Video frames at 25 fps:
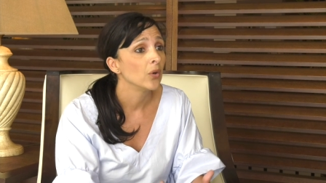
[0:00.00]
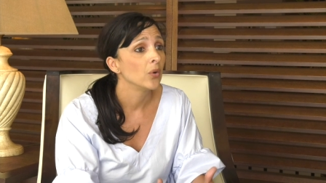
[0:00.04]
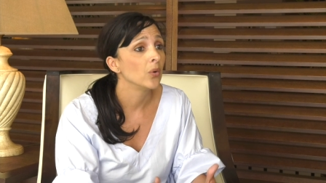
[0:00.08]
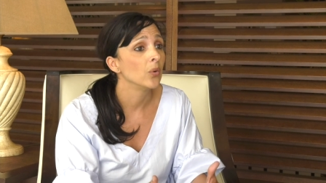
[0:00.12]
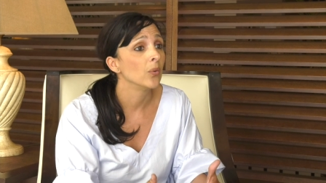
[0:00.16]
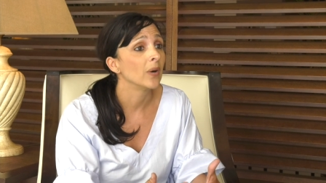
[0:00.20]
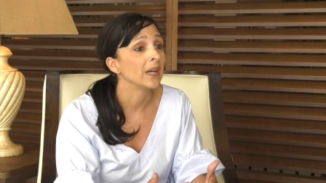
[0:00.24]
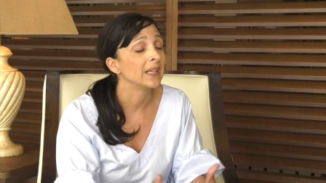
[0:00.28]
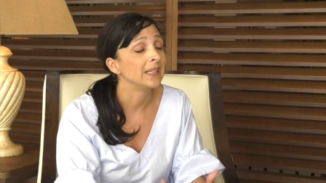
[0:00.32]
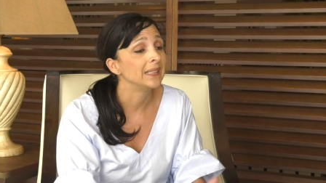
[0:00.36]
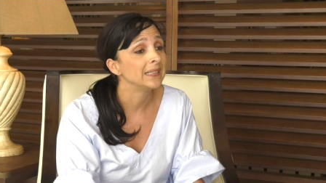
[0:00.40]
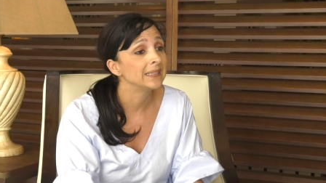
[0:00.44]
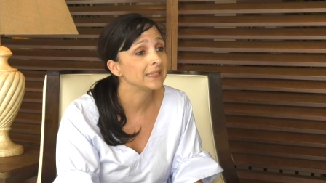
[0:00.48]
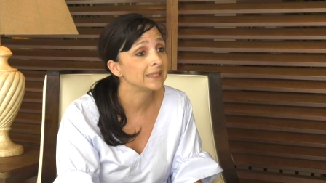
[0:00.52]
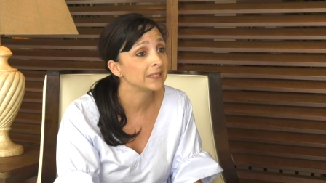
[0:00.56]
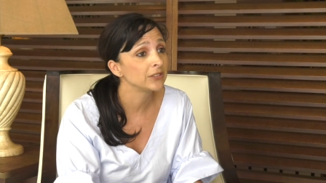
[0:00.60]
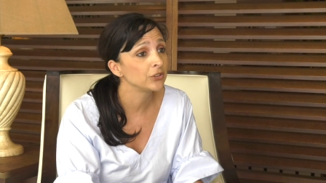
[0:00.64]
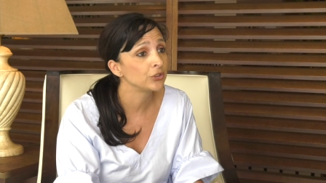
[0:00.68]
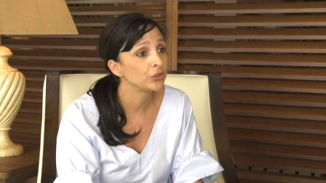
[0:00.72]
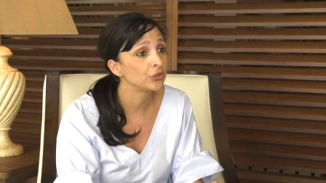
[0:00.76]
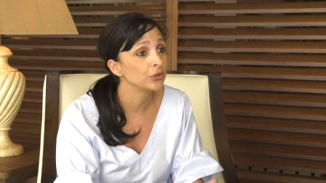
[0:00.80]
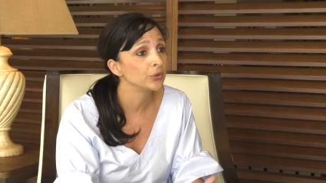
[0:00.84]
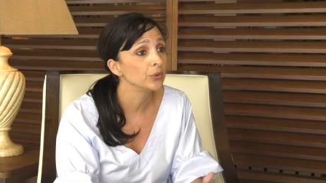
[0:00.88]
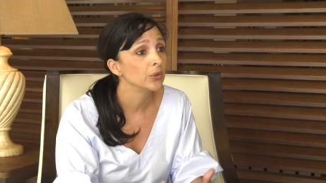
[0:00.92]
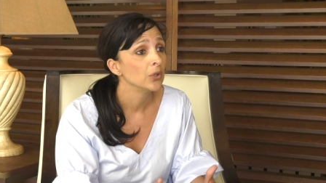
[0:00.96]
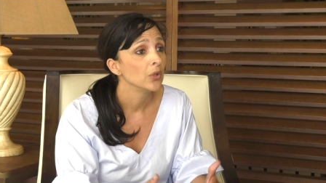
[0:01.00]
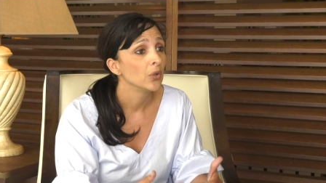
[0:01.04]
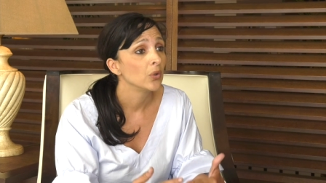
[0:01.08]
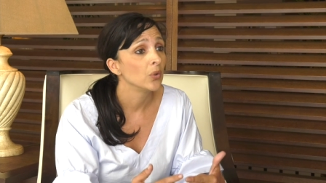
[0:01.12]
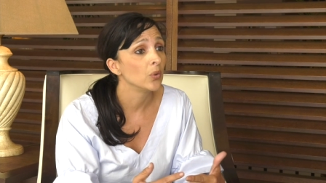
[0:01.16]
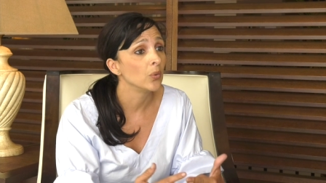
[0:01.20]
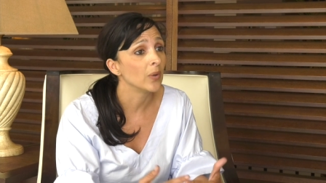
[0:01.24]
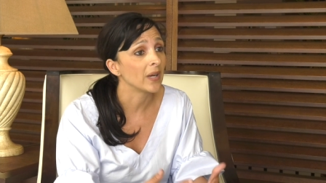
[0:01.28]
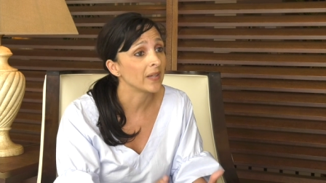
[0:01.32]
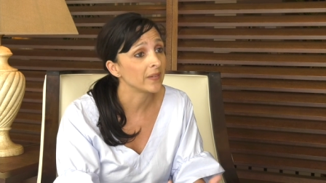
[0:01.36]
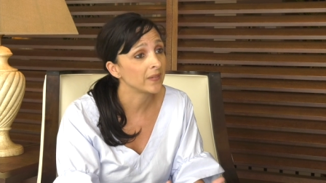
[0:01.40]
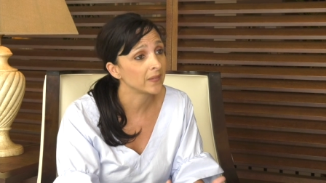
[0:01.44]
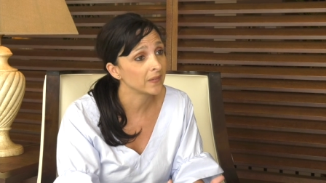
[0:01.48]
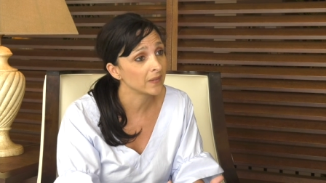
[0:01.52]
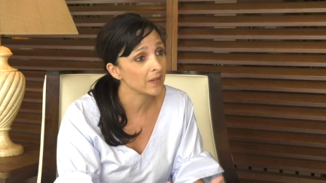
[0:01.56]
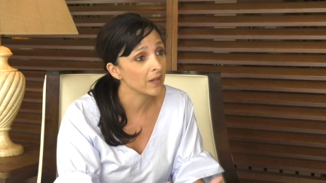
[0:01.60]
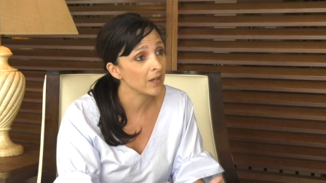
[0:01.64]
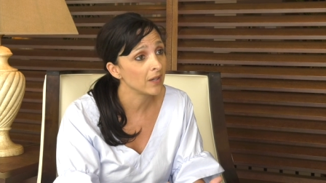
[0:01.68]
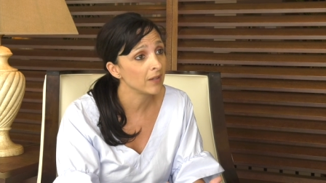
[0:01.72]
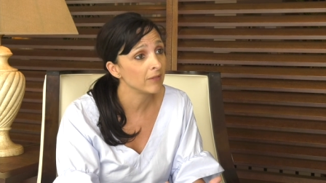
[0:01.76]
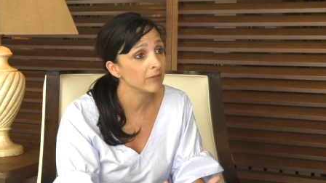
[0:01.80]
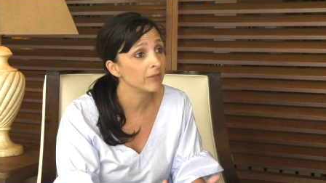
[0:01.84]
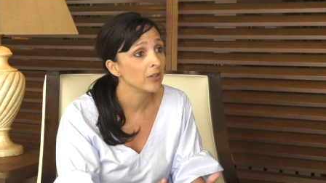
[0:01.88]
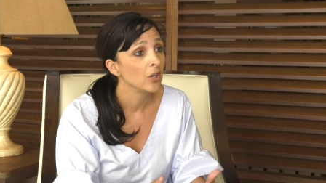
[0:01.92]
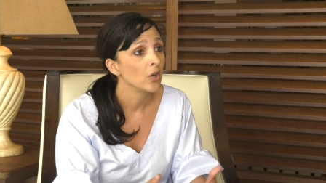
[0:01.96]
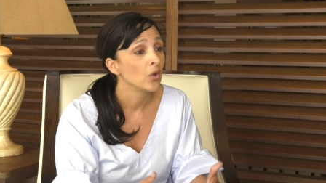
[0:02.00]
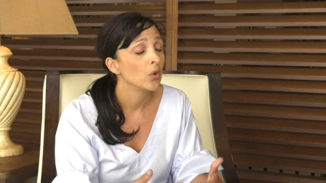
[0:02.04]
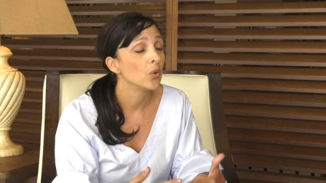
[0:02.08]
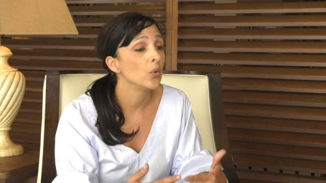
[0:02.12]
who I listen to, who I serve,